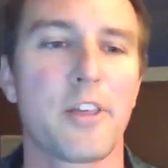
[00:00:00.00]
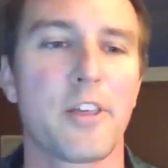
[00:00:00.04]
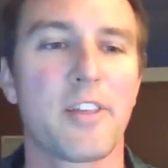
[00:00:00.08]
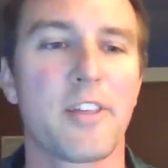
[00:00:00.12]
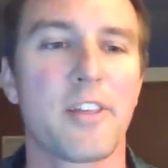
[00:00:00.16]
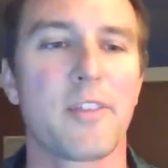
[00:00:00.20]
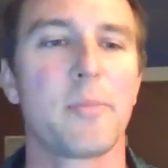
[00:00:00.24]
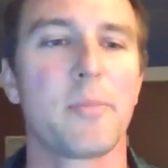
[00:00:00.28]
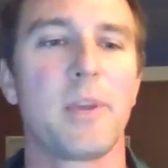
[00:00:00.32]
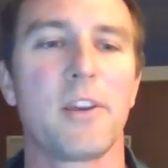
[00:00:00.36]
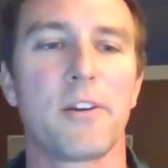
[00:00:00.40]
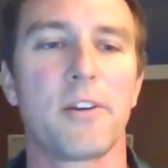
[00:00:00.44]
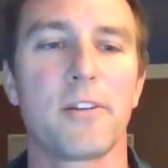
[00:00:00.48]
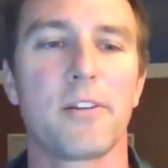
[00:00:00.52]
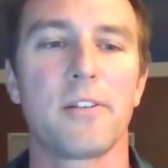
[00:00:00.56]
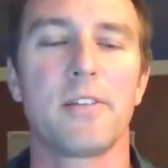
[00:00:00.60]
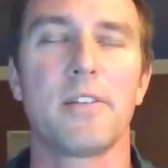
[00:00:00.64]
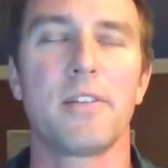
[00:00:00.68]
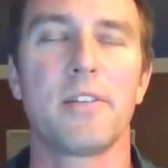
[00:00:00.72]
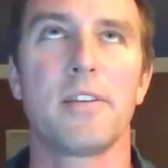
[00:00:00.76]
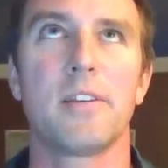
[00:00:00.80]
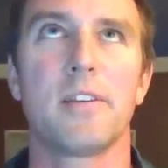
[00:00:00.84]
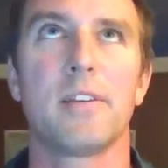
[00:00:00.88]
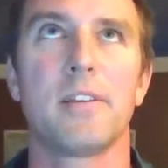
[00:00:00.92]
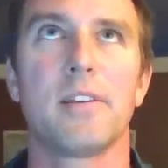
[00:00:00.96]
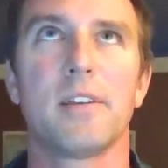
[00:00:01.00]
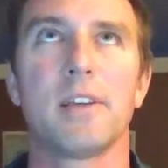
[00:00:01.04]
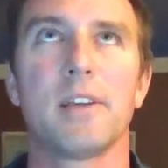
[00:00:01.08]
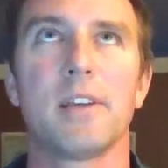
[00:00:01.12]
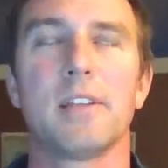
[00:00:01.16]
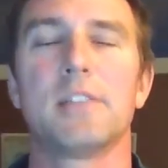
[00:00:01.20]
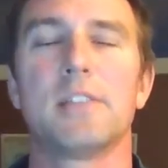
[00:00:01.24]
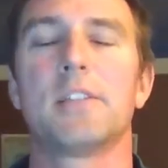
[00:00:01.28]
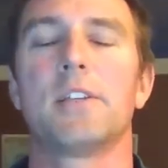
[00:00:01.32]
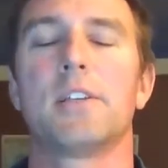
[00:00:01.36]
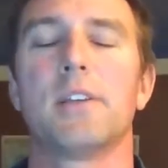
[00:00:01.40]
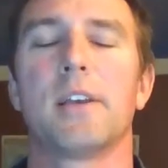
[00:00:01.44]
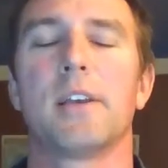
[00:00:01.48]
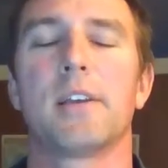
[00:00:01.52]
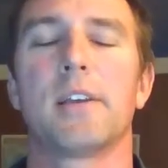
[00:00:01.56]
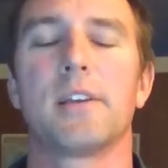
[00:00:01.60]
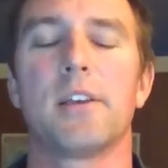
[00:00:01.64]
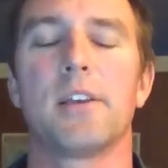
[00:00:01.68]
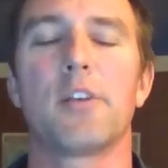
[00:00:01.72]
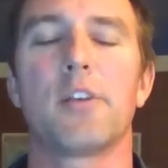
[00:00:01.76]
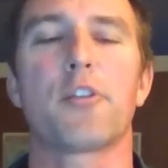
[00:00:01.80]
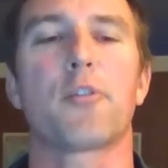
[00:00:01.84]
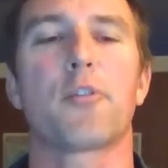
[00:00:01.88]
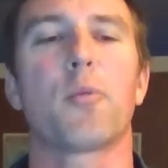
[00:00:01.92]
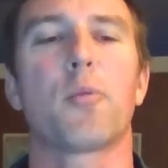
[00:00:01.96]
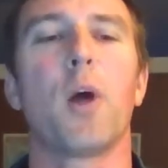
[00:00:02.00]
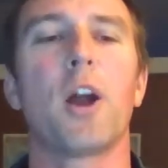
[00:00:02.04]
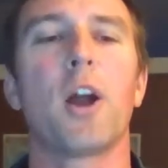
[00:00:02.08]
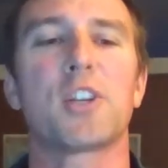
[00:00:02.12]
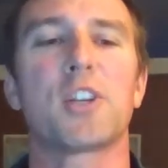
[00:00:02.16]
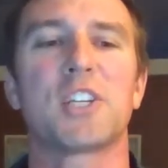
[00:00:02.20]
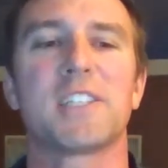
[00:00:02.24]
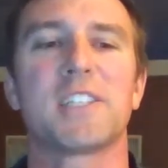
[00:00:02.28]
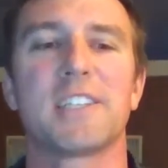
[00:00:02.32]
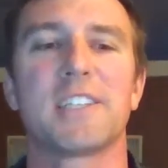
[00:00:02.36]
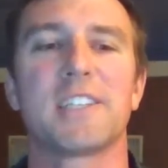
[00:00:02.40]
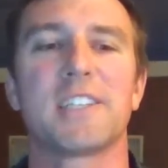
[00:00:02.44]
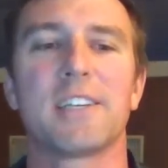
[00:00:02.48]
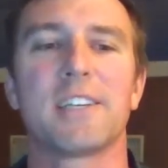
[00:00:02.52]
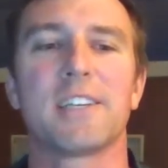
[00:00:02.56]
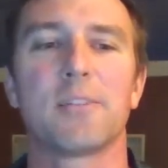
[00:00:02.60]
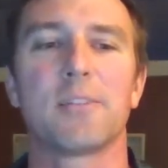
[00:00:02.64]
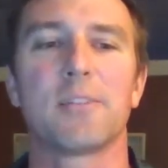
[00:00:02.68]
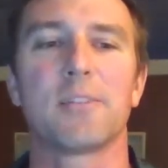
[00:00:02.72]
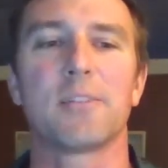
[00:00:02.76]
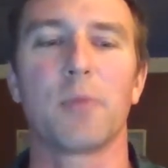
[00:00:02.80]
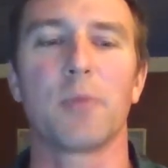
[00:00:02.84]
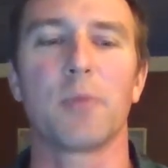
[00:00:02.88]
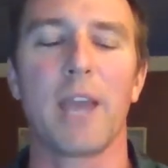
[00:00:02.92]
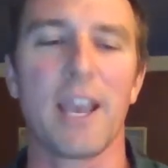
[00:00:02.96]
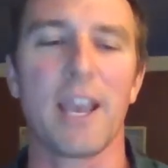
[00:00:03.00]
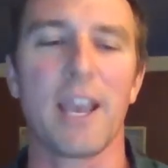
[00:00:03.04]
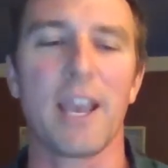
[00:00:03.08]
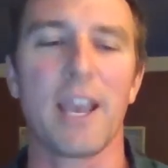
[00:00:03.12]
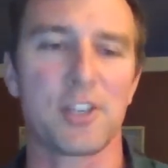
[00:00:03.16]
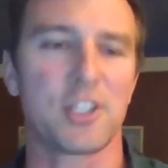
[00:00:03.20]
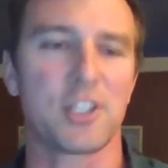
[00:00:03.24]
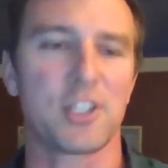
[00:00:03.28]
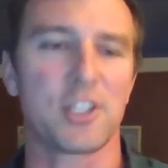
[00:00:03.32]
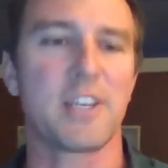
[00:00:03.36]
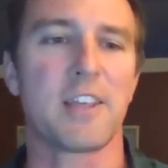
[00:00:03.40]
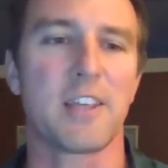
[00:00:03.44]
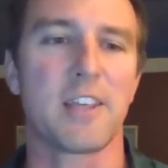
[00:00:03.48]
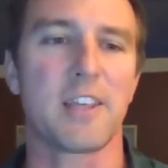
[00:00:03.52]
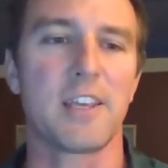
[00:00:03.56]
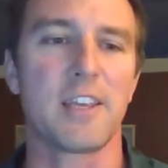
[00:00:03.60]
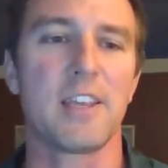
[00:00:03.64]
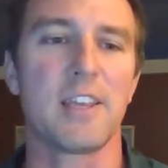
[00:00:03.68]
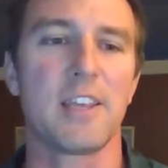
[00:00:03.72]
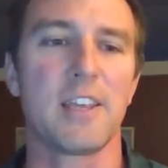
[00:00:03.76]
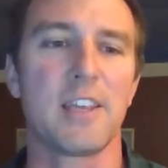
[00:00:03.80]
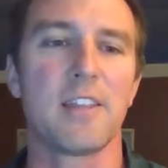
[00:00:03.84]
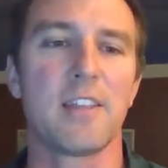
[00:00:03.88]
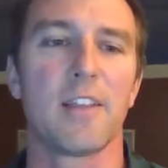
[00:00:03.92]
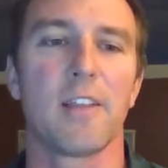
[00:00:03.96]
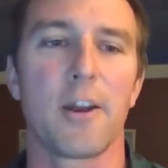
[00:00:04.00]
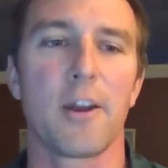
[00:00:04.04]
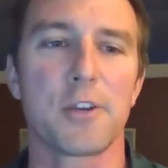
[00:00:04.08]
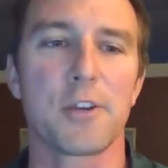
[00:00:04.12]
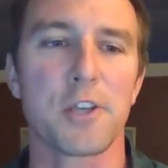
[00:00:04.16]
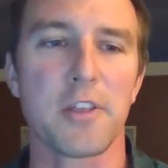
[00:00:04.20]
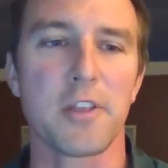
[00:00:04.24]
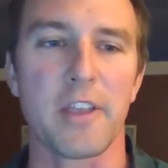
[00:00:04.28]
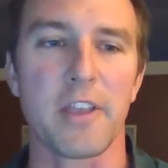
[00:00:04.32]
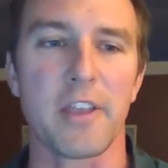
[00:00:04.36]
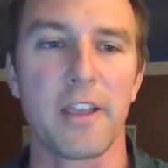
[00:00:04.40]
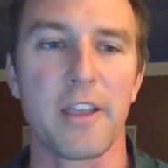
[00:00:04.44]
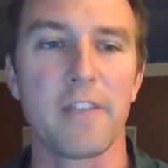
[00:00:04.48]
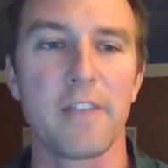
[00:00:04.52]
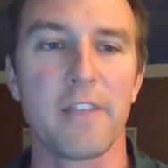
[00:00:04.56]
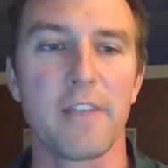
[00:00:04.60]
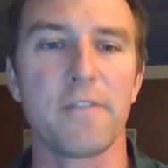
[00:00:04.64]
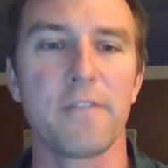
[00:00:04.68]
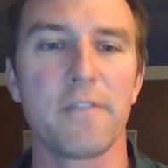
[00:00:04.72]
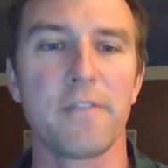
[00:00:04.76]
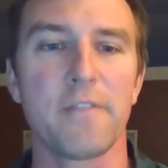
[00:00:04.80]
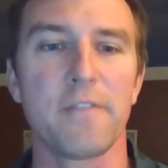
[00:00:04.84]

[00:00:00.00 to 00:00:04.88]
In our system here in Eastern Washington, we actually see the largest influx of